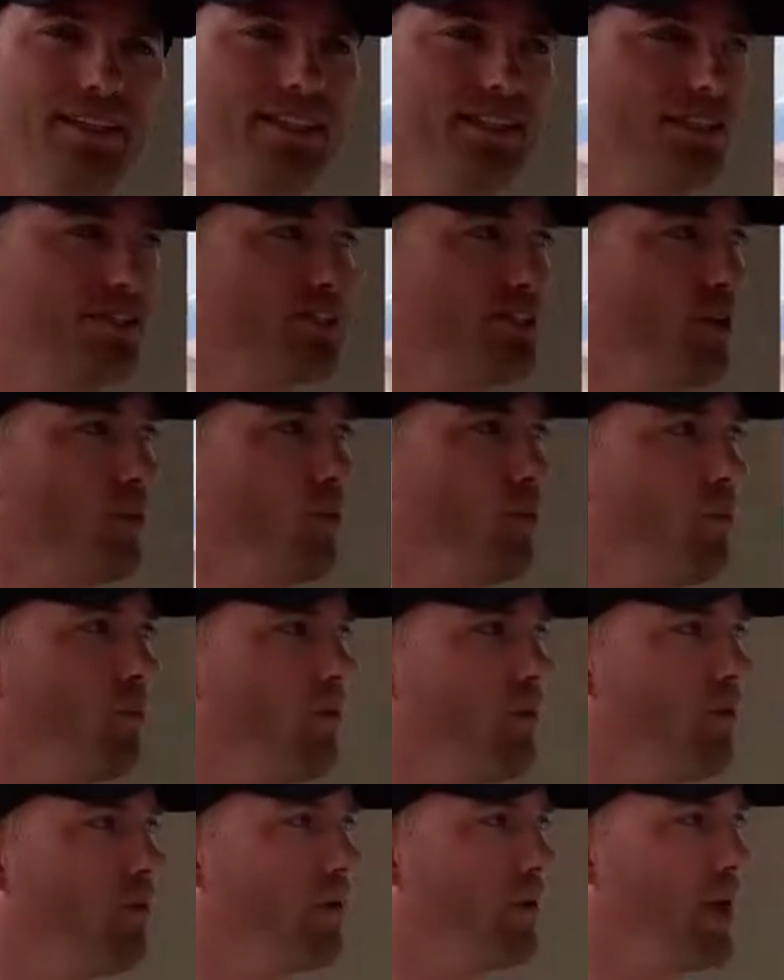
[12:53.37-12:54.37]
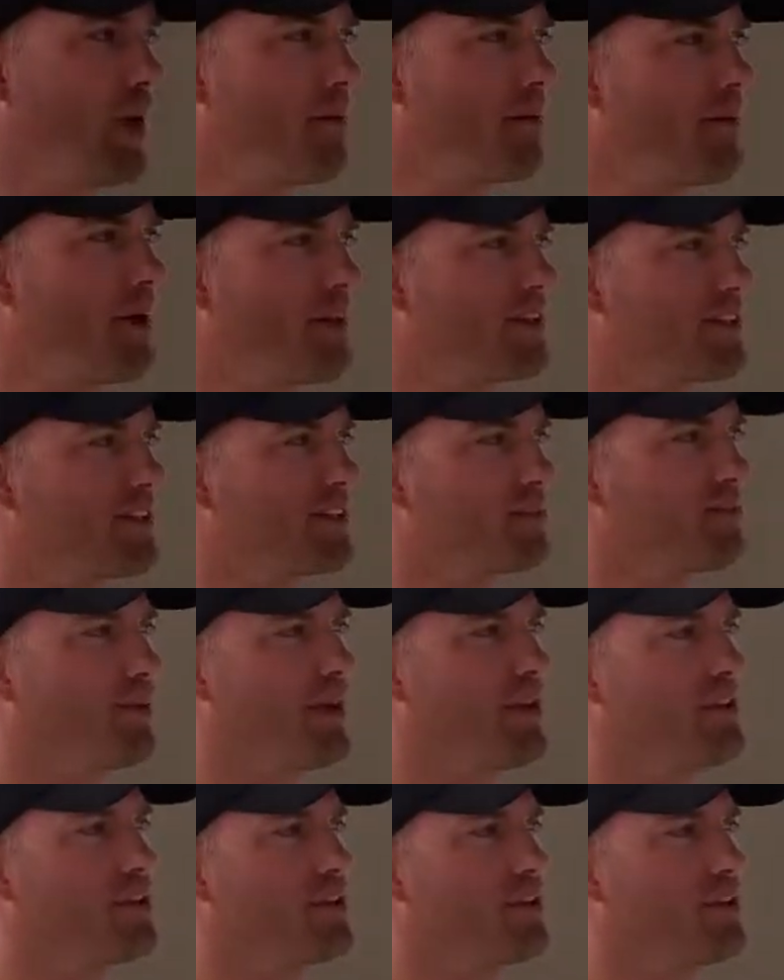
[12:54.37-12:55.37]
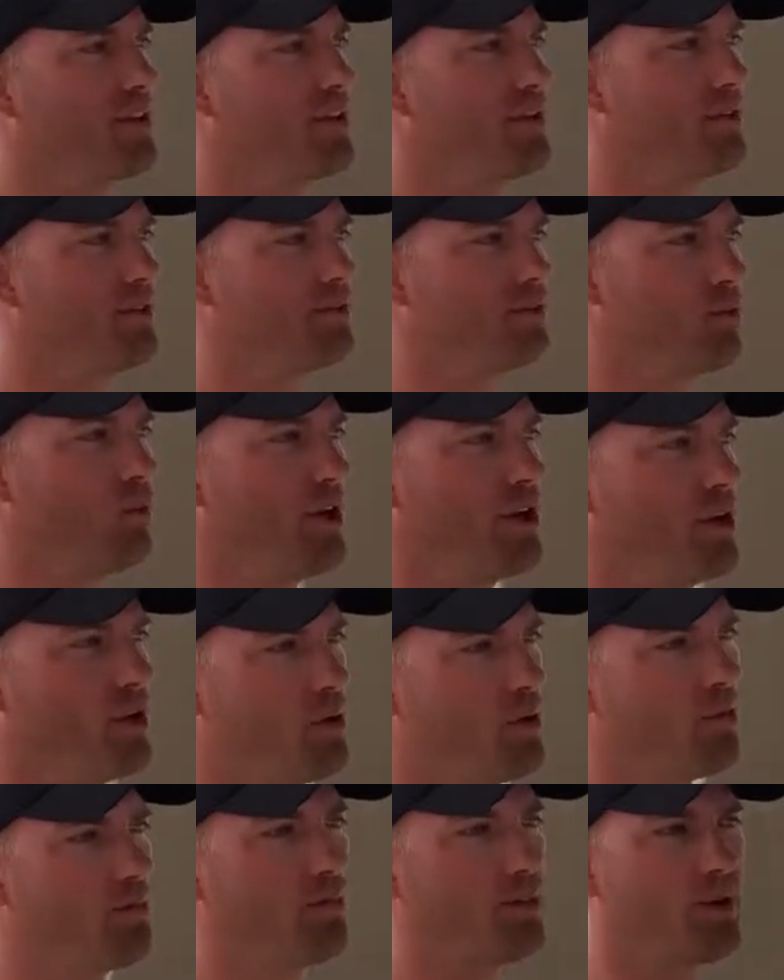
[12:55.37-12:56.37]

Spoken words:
So what I'm about to explain to you is when you